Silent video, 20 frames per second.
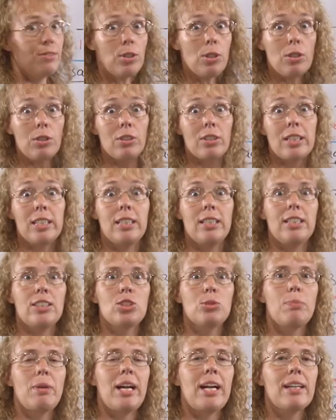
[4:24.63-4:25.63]
4 in
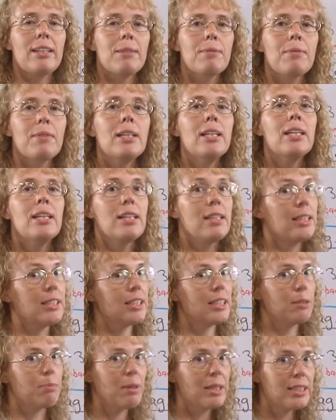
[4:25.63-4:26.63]
each bag.
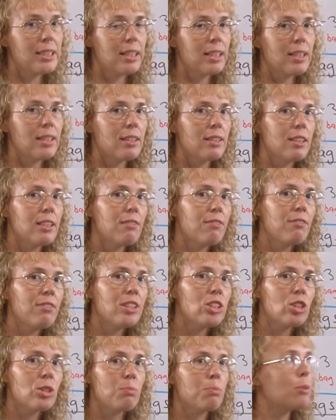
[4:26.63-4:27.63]
This is basically the
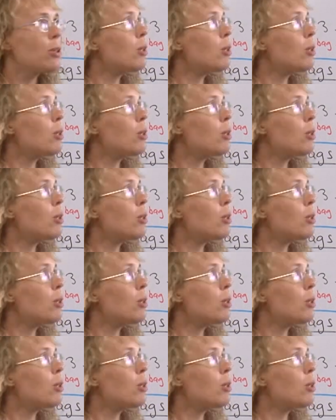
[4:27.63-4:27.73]
division